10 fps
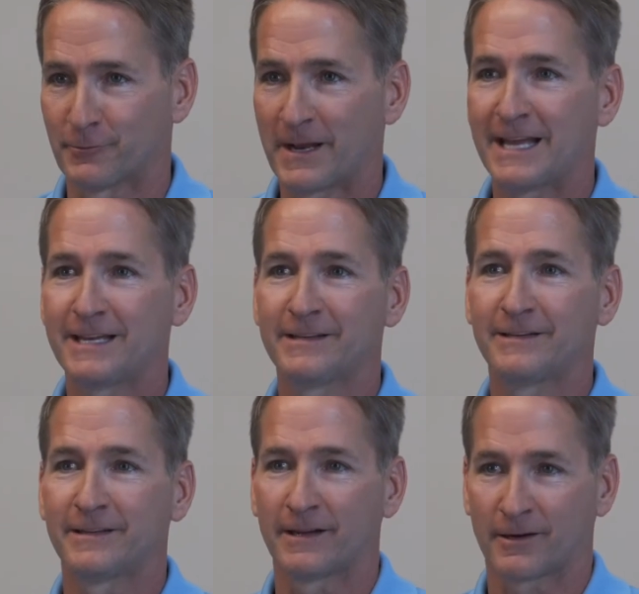ran
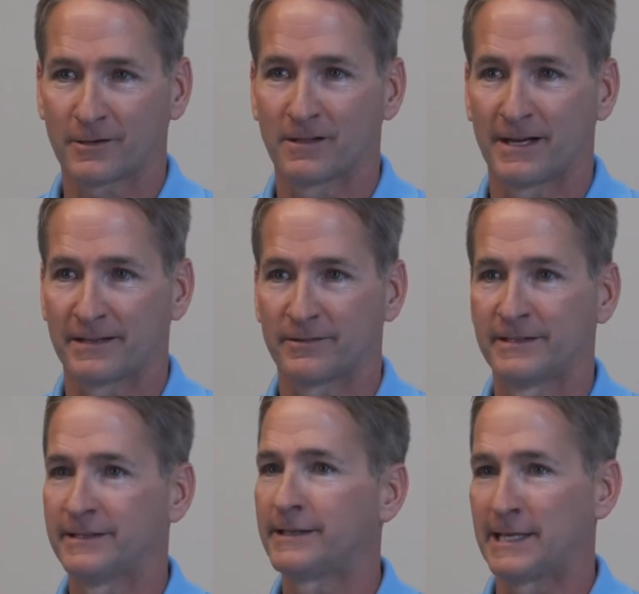into our clients
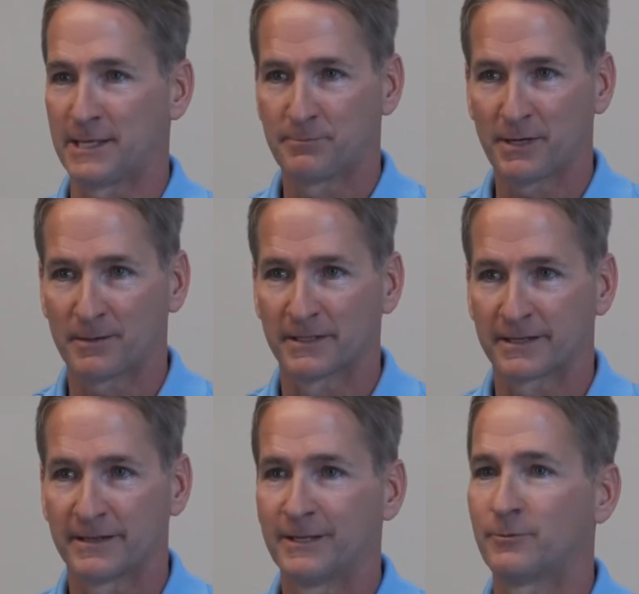in public,
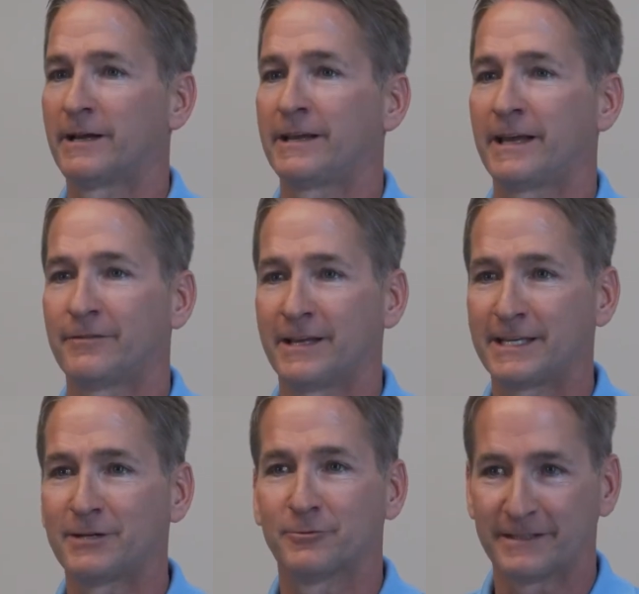would I have
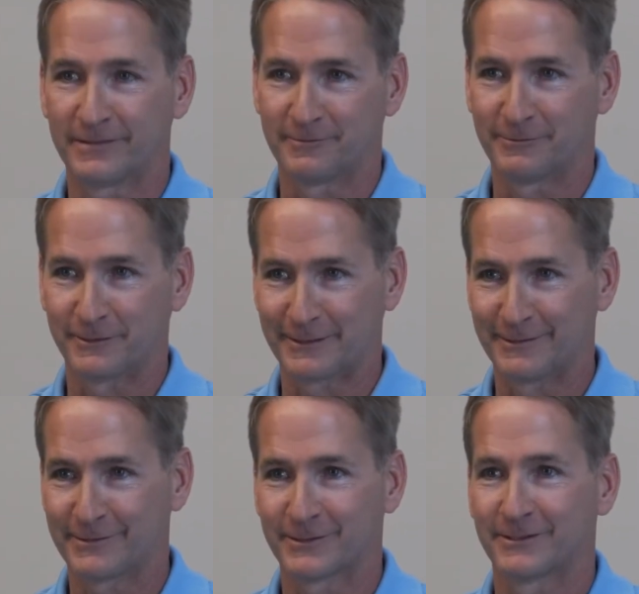any reason for
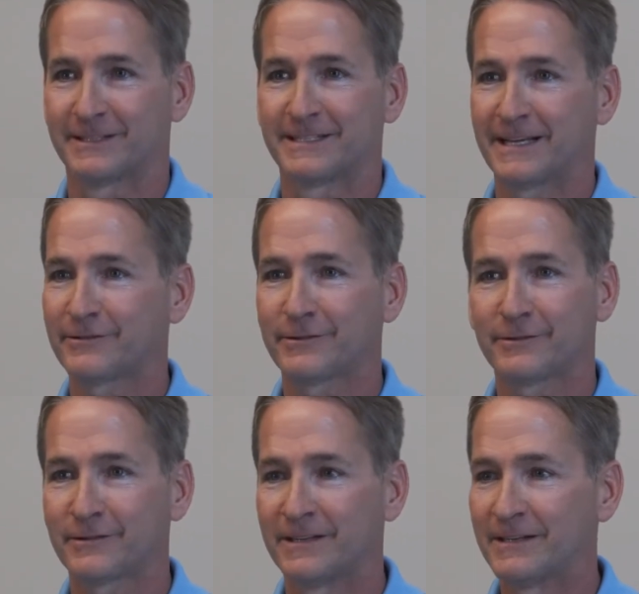concern? And the answer
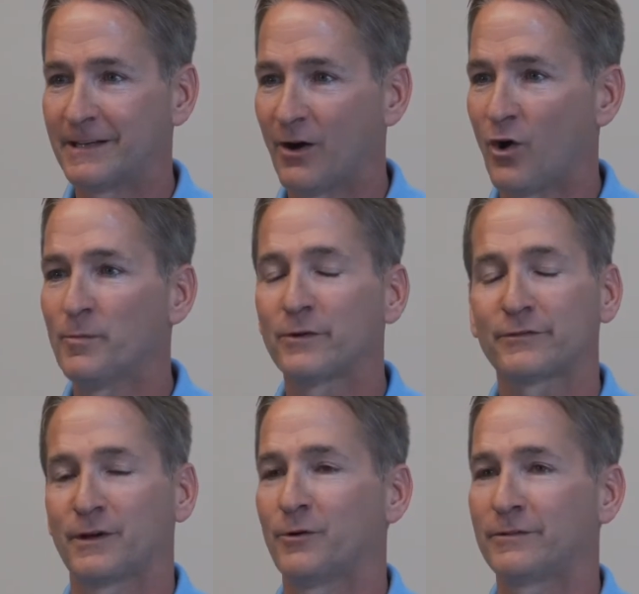is
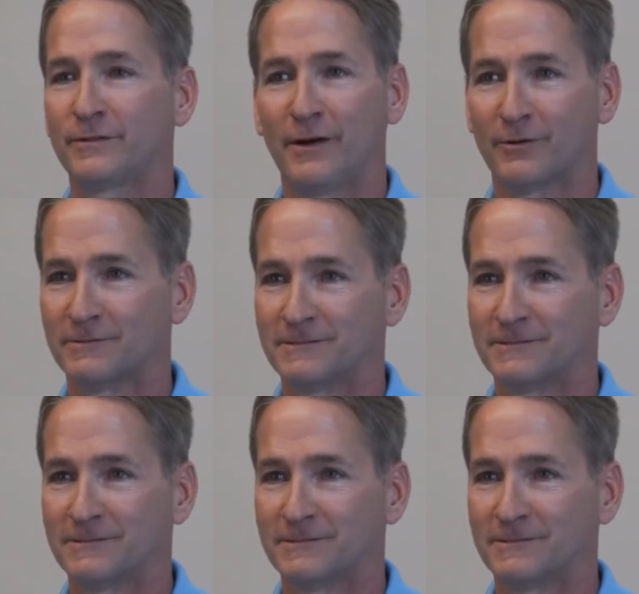almost always no,